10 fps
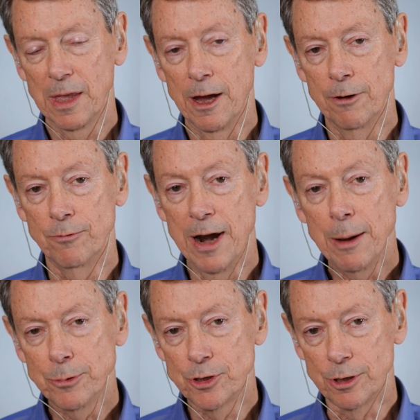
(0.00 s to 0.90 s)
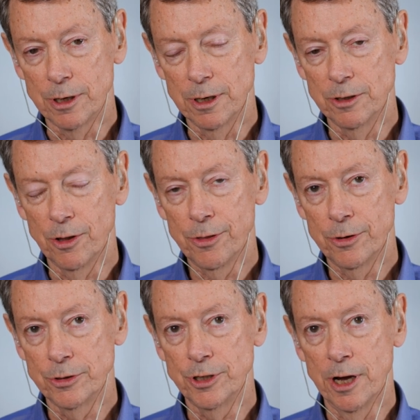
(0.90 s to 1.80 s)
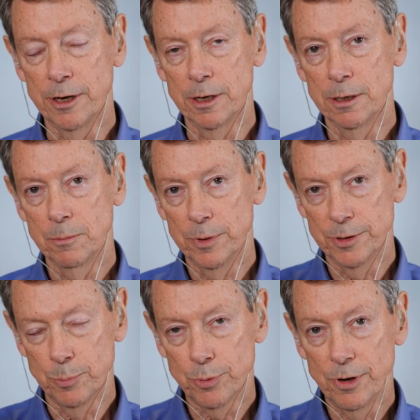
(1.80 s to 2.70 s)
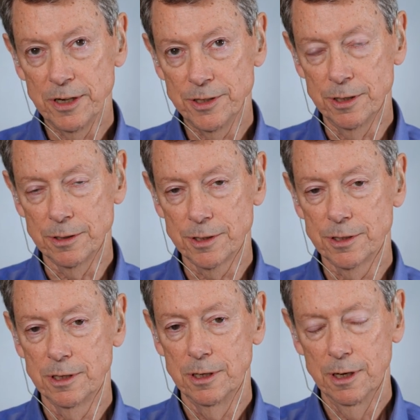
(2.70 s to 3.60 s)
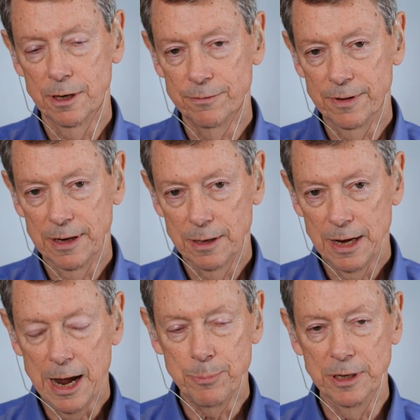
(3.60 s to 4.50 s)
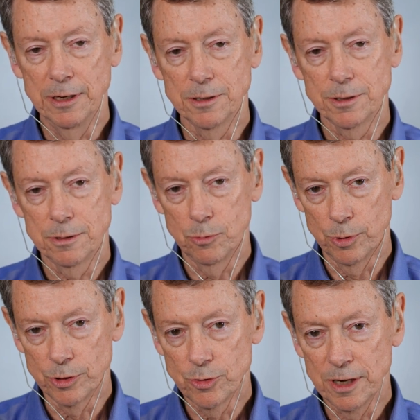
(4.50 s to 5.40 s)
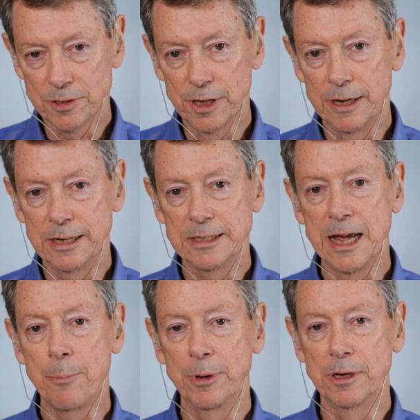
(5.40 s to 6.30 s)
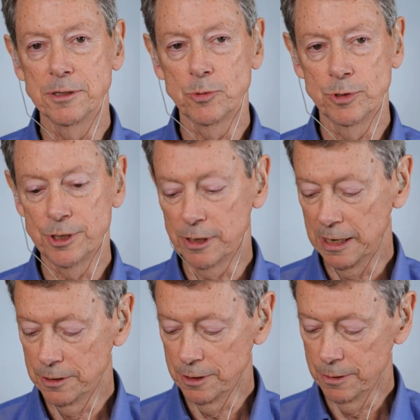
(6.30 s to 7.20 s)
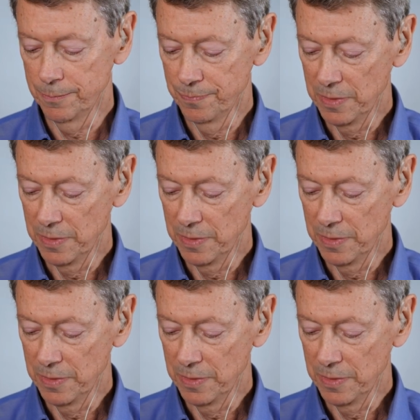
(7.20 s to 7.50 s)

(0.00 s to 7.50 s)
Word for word: of rapture in the third jhana, but the presence of happiness, the word translated as happiness, which I'll get to.